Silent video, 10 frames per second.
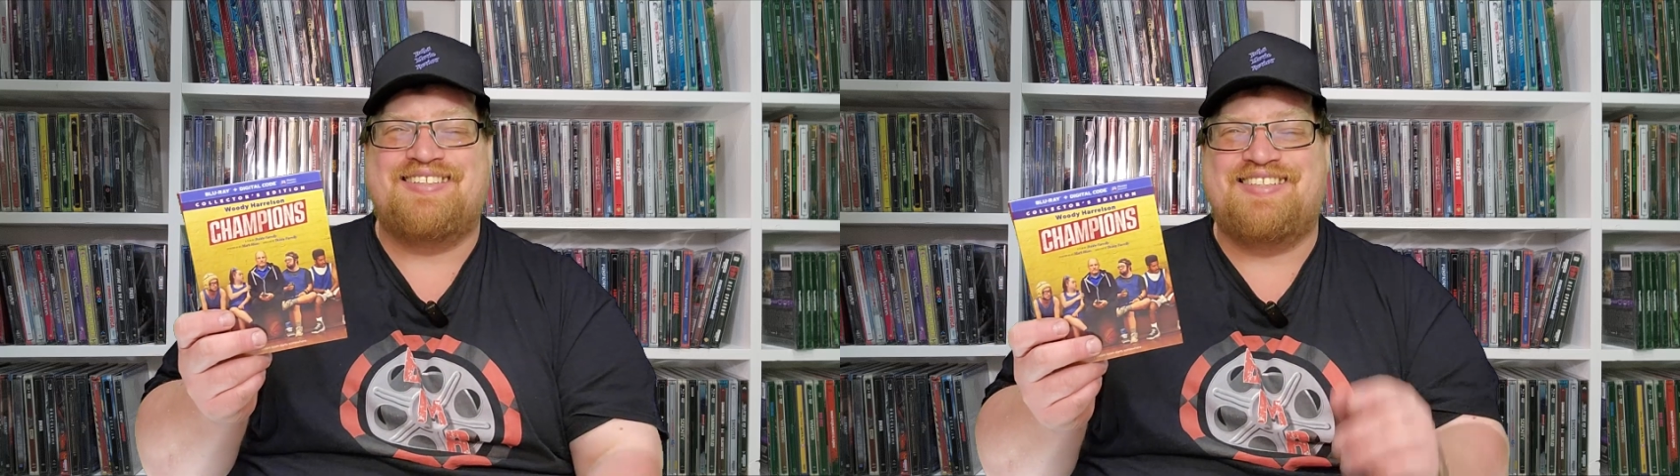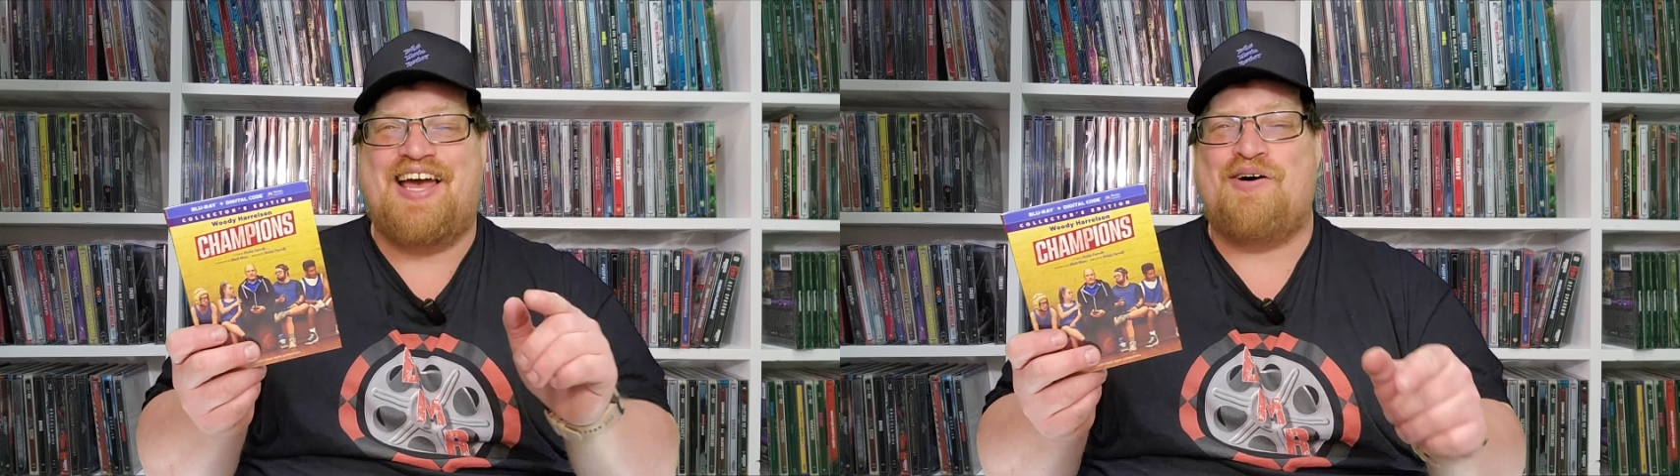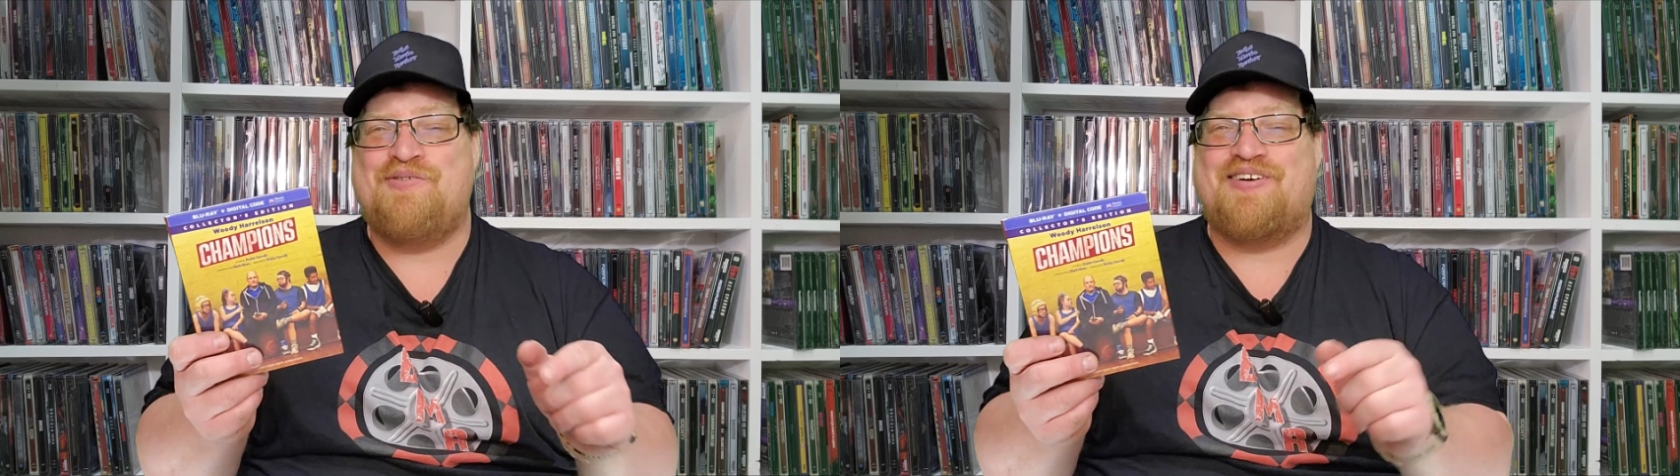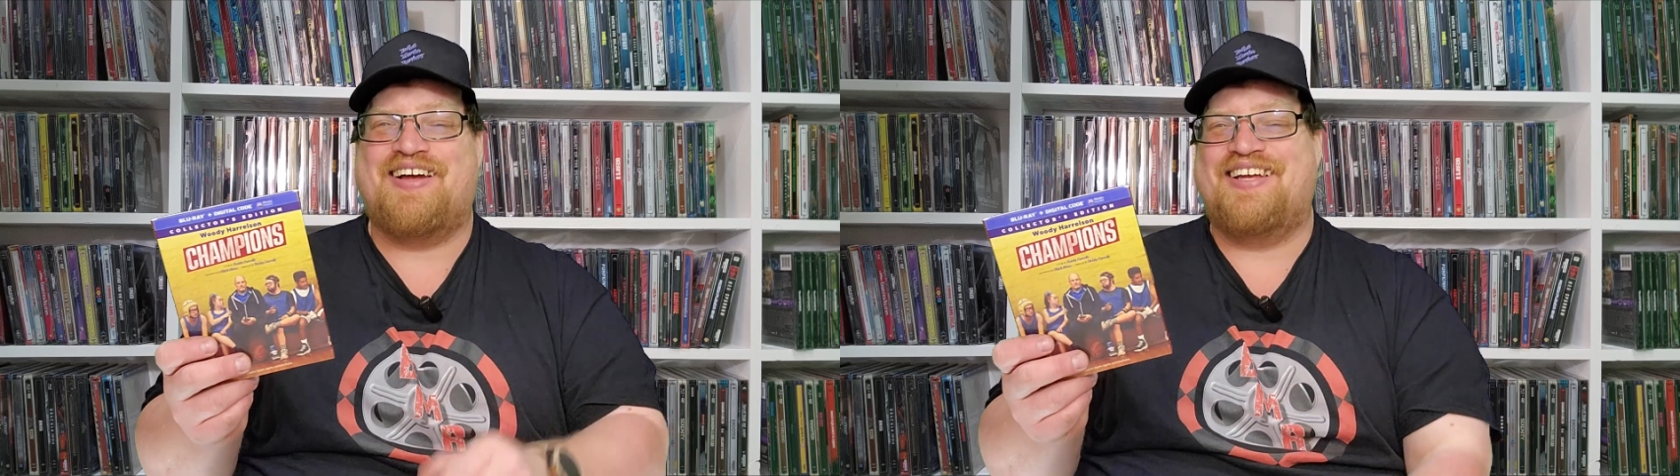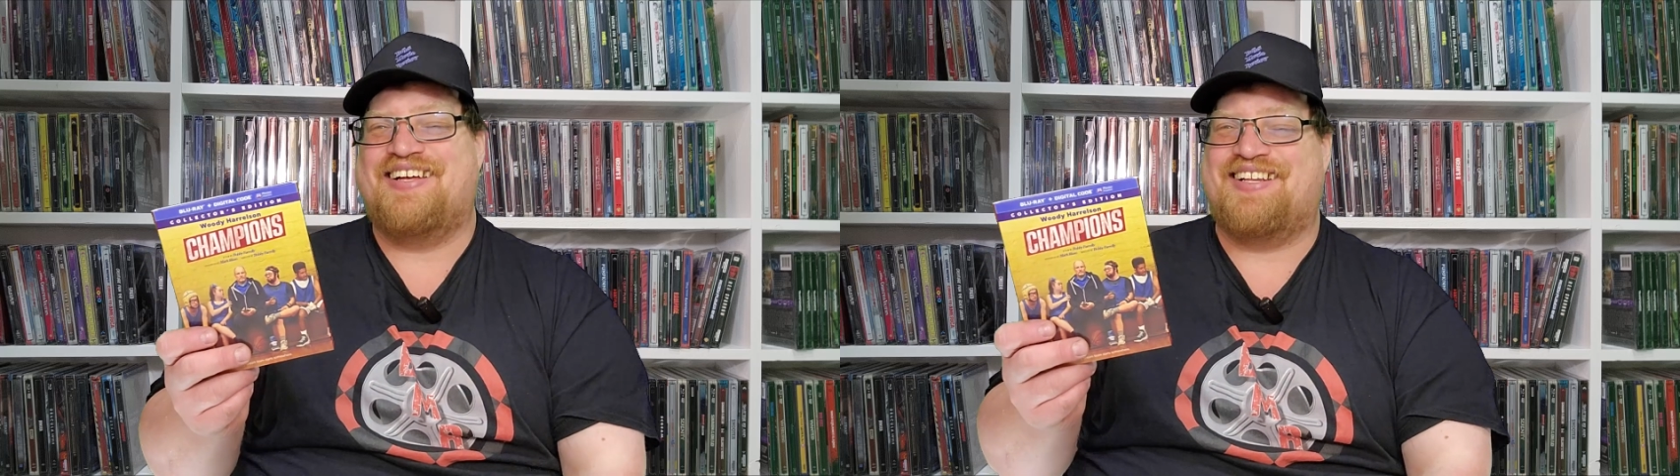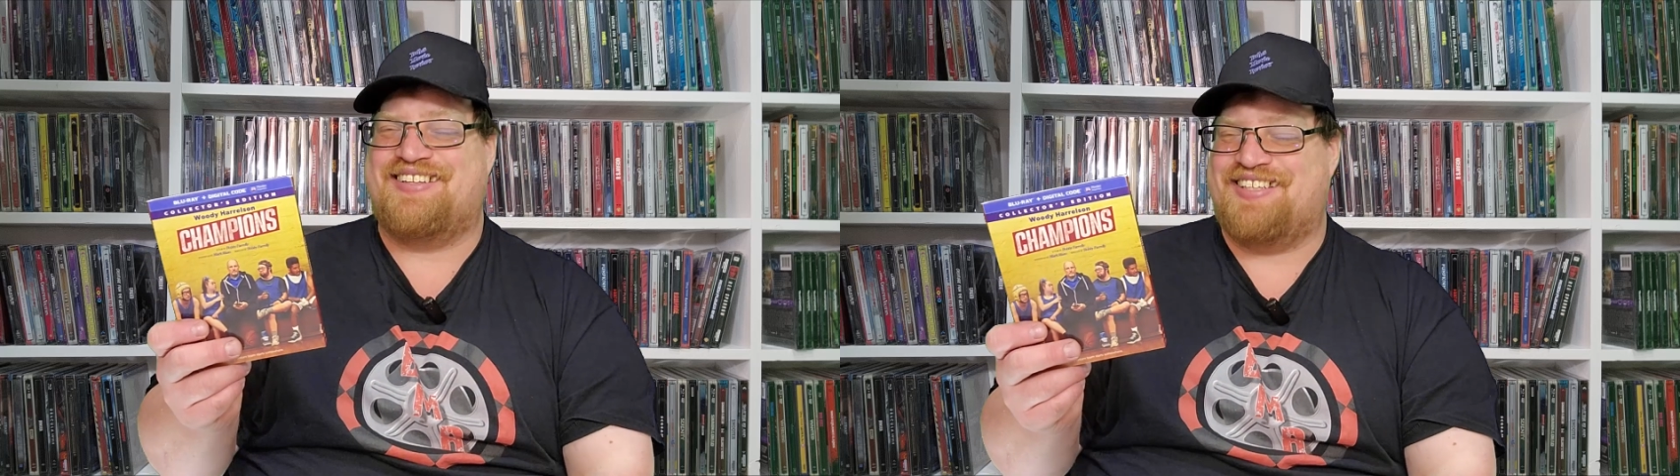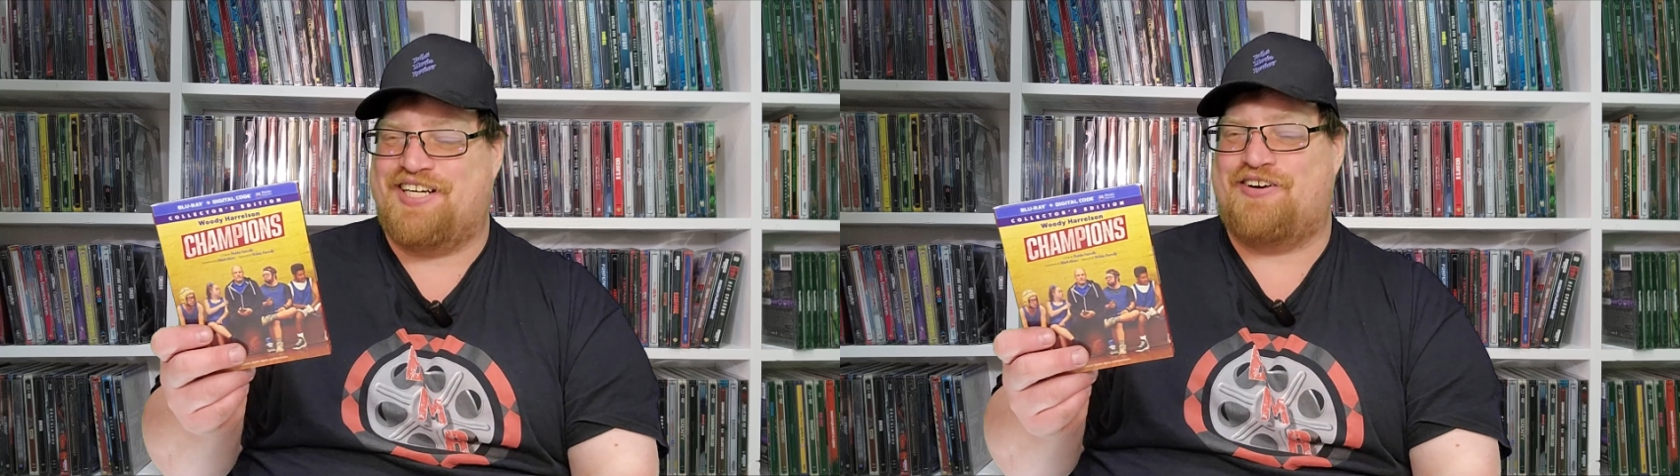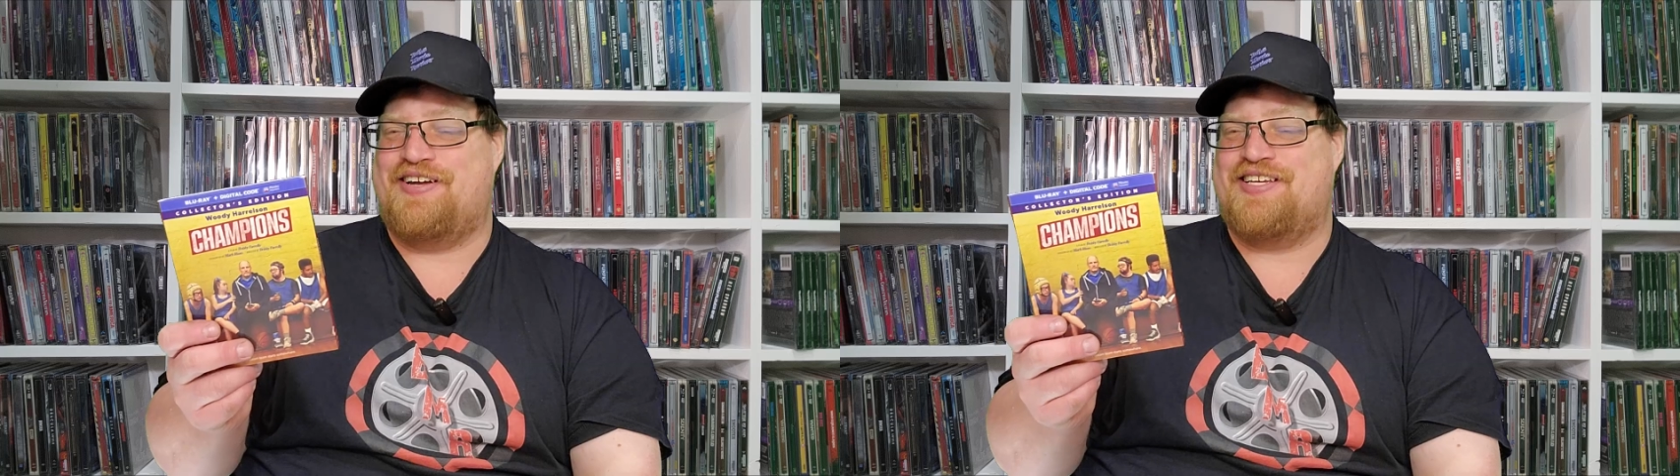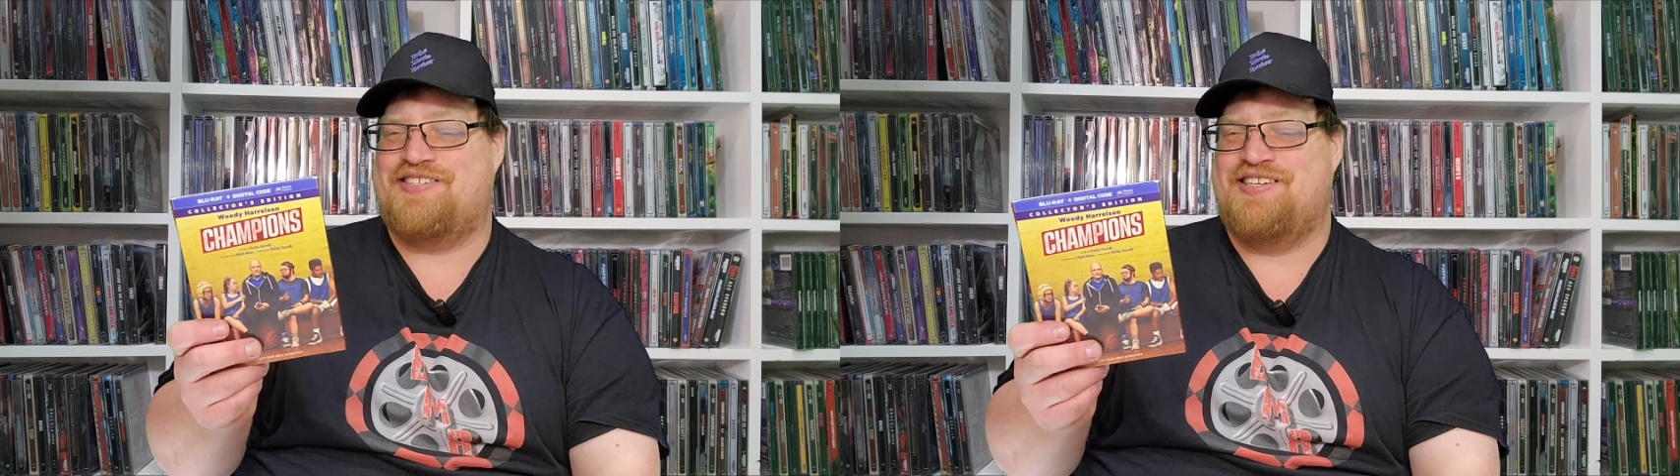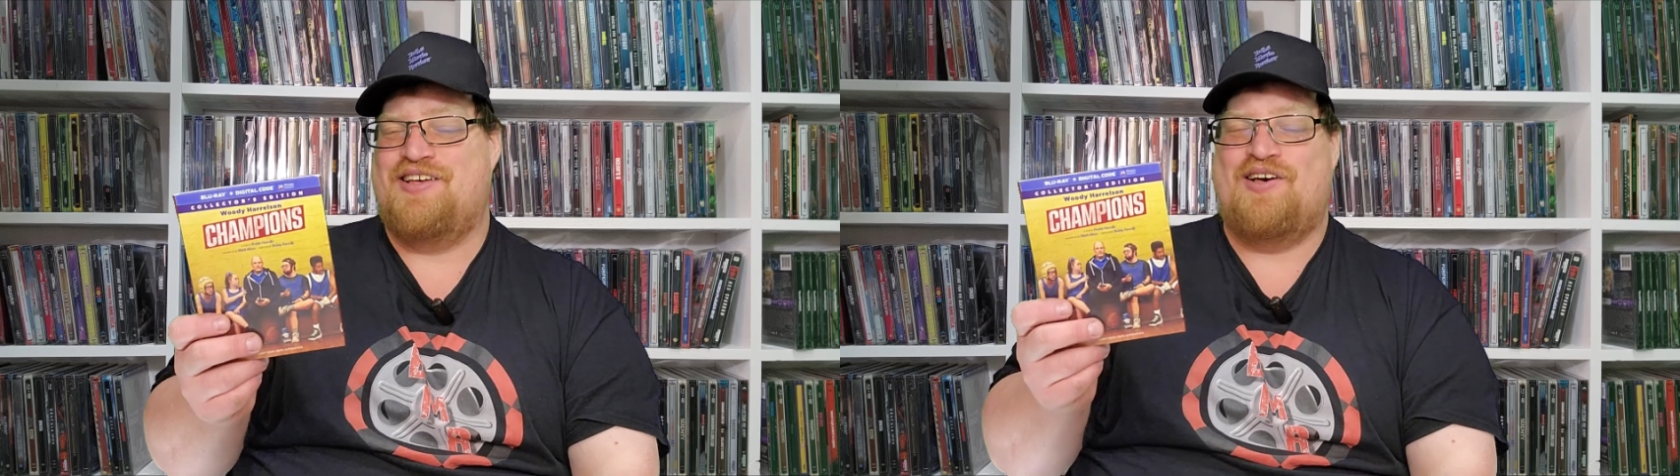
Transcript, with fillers: downright hilarious